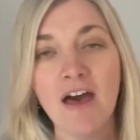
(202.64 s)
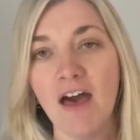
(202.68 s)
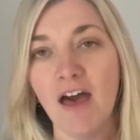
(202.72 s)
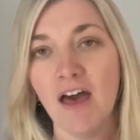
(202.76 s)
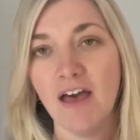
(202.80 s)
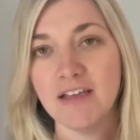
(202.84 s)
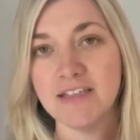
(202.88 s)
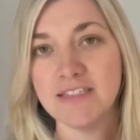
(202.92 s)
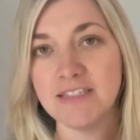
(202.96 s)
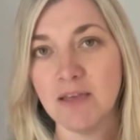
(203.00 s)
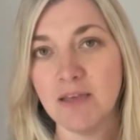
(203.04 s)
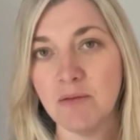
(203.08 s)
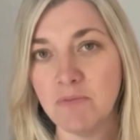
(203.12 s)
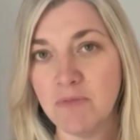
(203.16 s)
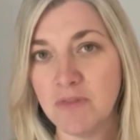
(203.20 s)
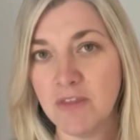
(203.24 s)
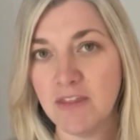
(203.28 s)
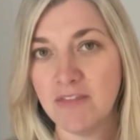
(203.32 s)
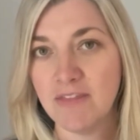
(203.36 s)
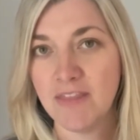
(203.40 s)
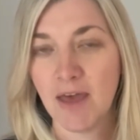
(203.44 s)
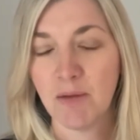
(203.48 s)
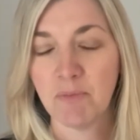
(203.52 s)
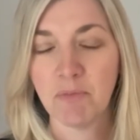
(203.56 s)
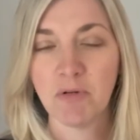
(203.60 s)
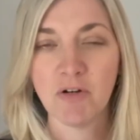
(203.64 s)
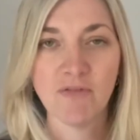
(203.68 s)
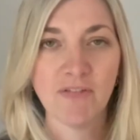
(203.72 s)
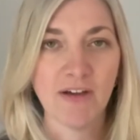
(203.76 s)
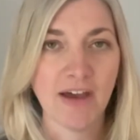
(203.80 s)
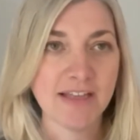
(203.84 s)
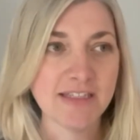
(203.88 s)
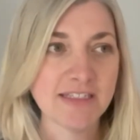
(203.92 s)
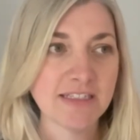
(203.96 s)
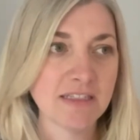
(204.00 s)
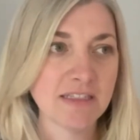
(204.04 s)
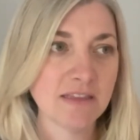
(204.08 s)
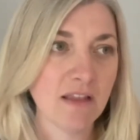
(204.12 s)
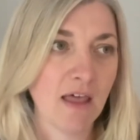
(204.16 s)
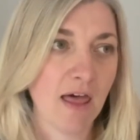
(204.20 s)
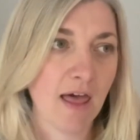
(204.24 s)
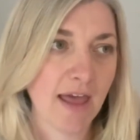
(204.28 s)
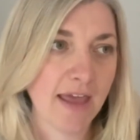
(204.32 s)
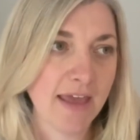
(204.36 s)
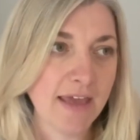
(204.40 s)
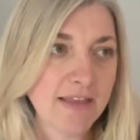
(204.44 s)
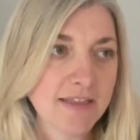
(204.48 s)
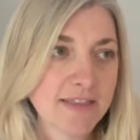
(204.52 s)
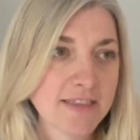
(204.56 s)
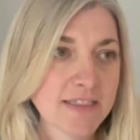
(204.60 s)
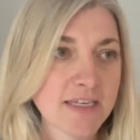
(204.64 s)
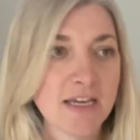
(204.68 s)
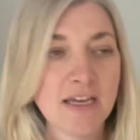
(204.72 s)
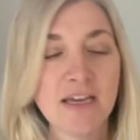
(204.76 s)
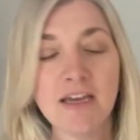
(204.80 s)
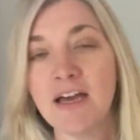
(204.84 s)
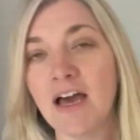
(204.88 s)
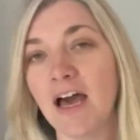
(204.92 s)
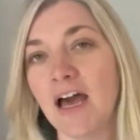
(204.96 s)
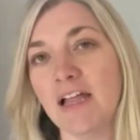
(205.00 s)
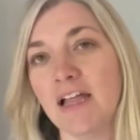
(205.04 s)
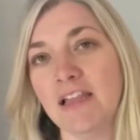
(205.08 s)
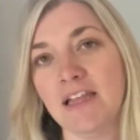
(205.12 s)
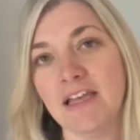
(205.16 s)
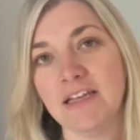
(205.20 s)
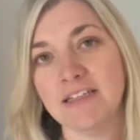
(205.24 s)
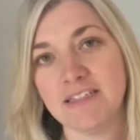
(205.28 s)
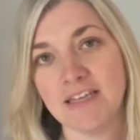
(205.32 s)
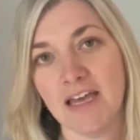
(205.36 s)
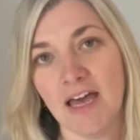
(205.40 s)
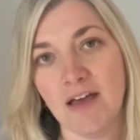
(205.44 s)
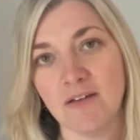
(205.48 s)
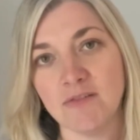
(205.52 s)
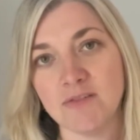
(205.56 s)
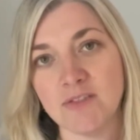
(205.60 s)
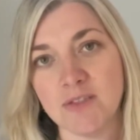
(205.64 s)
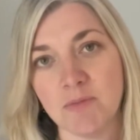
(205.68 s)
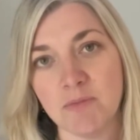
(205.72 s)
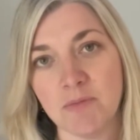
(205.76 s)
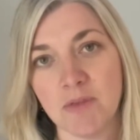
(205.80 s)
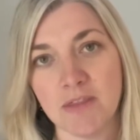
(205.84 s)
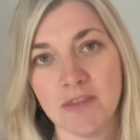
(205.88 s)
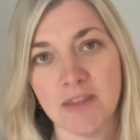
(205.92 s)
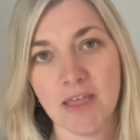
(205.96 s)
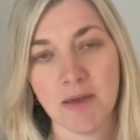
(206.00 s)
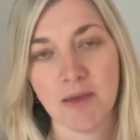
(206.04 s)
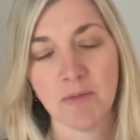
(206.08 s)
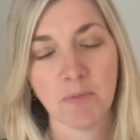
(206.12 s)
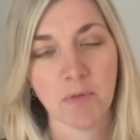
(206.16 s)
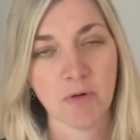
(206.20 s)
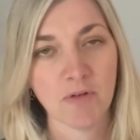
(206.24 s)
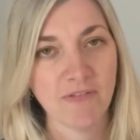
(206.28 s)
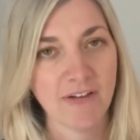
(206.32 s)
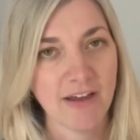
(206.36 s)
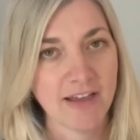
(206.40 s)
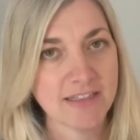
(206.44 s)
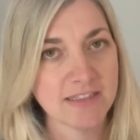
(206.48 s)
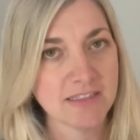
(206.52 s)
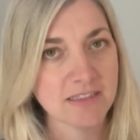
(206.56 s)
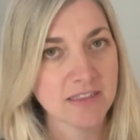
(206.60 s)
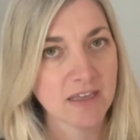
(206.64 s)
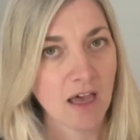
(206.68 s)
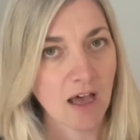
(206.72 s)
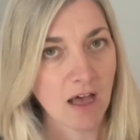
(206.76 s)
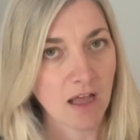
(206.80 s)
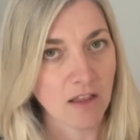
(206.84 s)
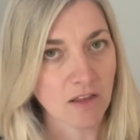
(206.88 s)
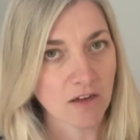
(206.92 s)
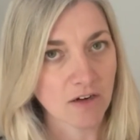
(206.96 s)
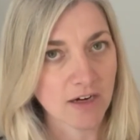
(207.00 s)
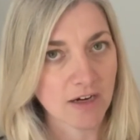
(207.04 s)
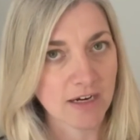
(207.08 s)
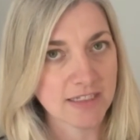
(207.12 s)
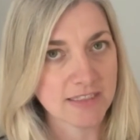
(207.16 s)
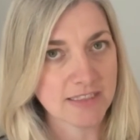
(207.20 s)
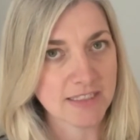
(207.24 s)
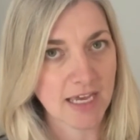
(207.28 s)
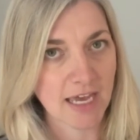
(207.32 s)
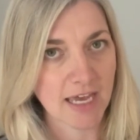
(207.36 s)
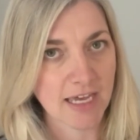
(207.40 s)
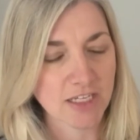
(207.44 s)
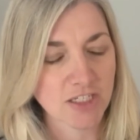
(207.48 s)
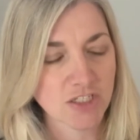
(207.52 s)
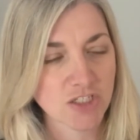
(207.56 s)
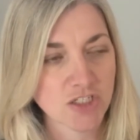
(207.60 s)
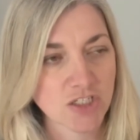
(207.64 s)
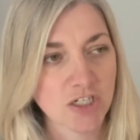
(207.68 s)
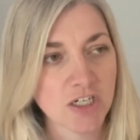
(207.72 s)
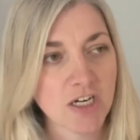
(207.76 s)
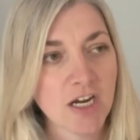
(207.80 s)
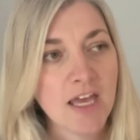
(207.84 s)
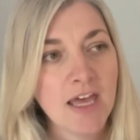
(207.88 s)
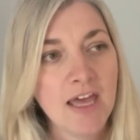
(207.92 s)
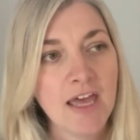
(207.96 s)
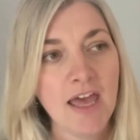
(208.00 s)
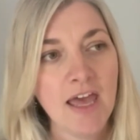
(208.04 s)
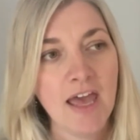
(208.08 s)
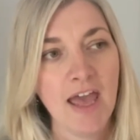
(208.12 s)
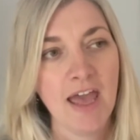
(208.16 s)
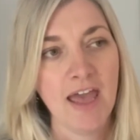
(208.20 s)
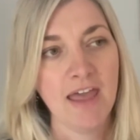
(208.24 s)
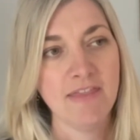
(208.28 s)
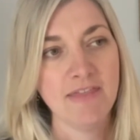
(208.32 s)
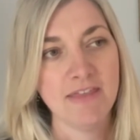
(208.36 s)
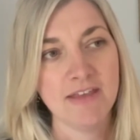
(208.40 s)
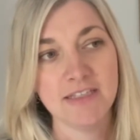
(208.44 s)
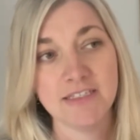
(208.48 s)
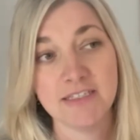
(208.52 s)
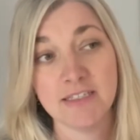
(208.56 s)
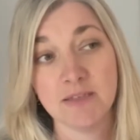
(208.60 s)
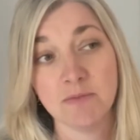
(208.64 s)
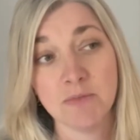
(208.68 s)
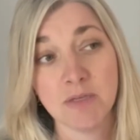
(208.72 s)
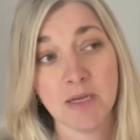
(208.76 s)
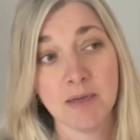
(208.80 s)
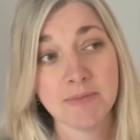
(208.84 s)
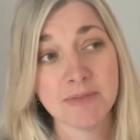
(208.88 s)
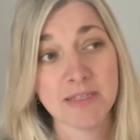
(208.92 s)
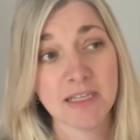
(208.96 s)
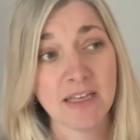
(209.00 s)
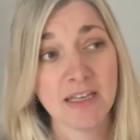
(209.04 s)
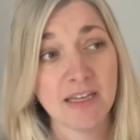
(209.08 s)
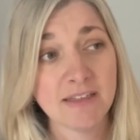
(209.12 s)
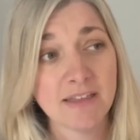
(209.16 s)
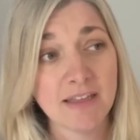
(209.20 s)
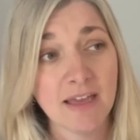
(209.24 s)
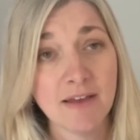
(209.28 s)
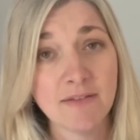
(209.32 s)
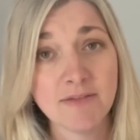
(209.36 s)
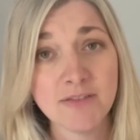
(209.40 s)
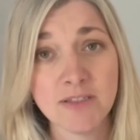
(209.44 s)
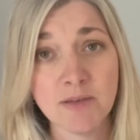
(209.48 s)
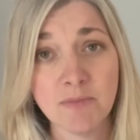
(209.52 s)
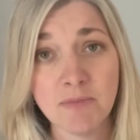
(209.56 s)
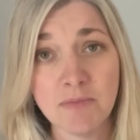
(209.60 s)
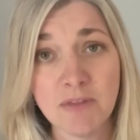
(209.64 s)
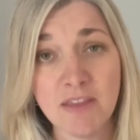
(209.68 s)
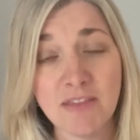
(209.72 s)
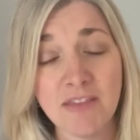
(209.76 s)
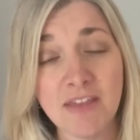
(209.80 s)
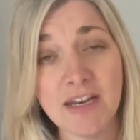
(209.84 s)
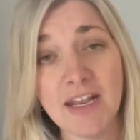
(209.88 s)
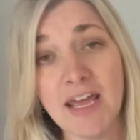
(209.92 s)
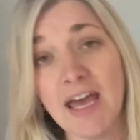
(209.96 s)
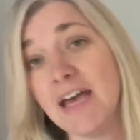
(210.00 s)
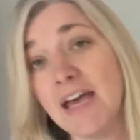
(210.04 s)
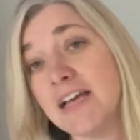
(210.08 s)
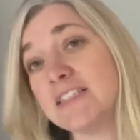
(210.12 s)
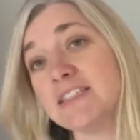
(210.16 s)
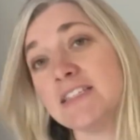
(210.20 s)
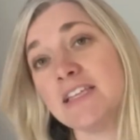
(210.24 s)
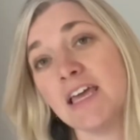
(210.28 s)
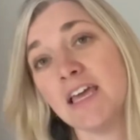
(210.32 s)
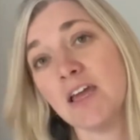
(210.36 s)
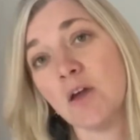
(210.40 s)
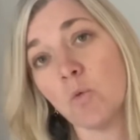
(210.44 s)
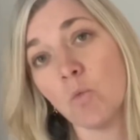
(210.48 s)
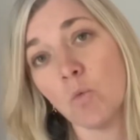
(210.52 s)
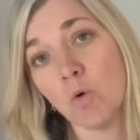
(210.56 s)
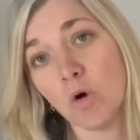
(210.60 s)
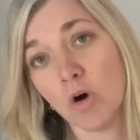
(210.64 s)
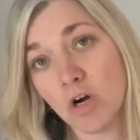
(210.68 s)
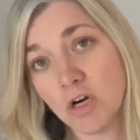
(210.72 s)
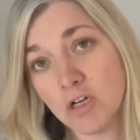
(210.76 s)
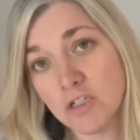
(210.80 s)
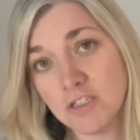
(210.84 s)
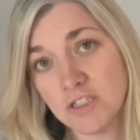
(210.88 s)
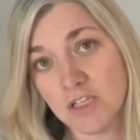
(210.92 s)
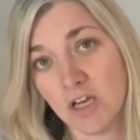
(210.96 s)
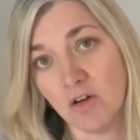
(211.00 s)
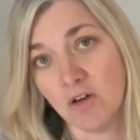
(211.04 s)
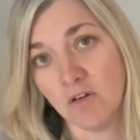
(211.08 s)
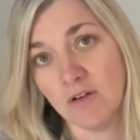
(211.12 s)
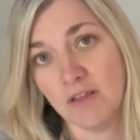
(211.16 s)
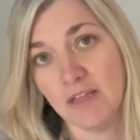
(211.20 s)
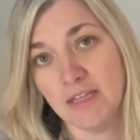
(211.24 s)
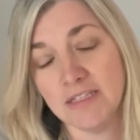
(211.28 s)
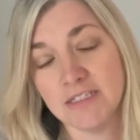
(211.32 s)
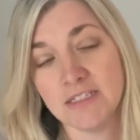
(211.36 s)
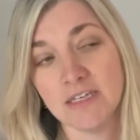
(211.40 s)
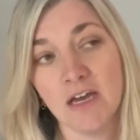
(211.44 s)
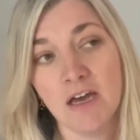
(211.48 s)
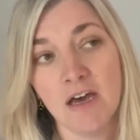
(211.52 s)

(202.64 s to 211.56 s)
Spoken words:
something that provides light. I like to have something that provides color and texture. And then sometimes I like to have something that has like words on it,